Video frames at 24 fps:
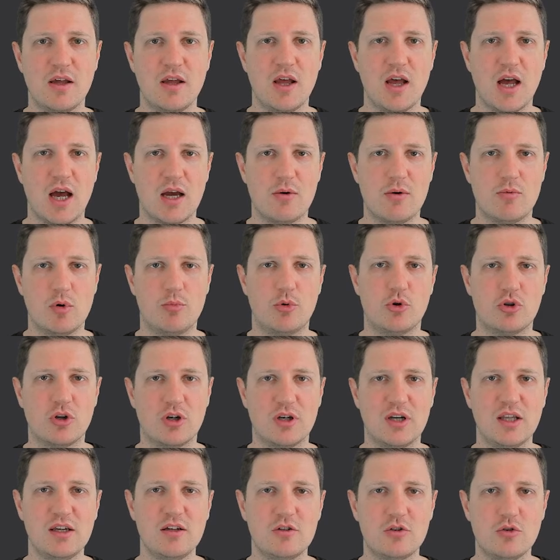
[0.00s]
I will put a
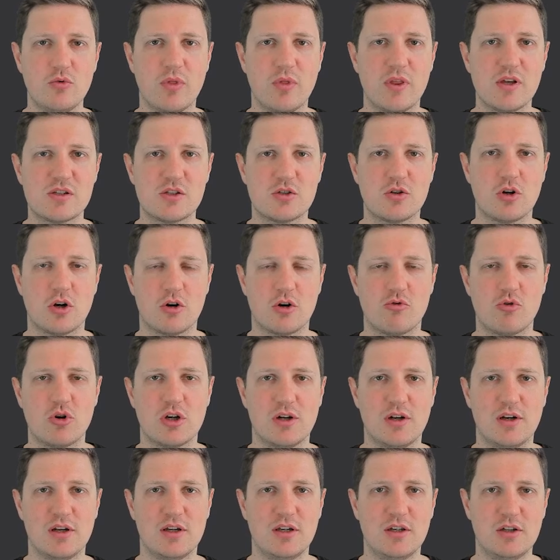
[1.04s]
link to this
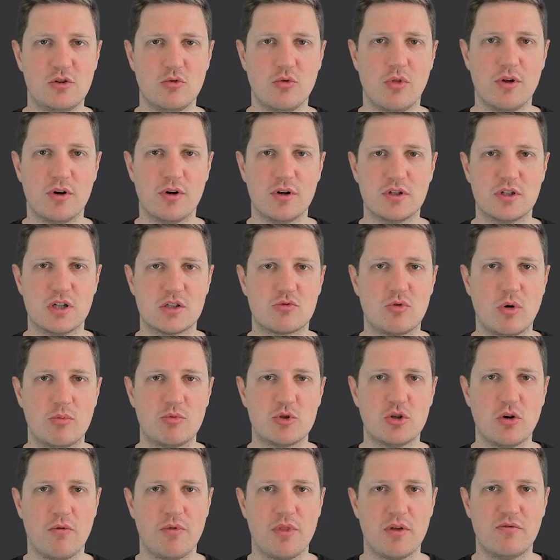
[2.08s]
tutorial into the
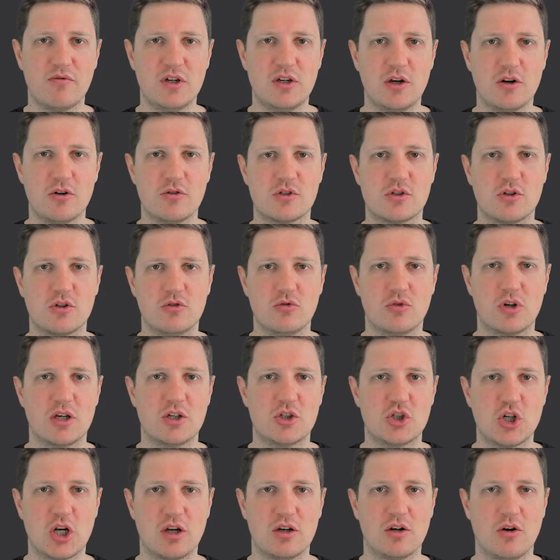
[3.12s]
description of the video so you can
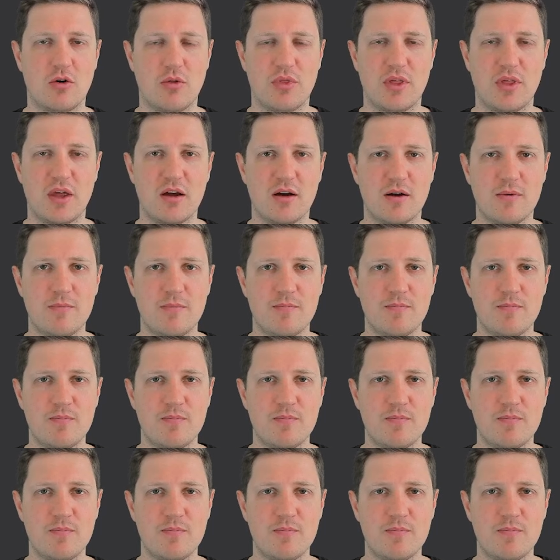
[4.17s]
check it out there.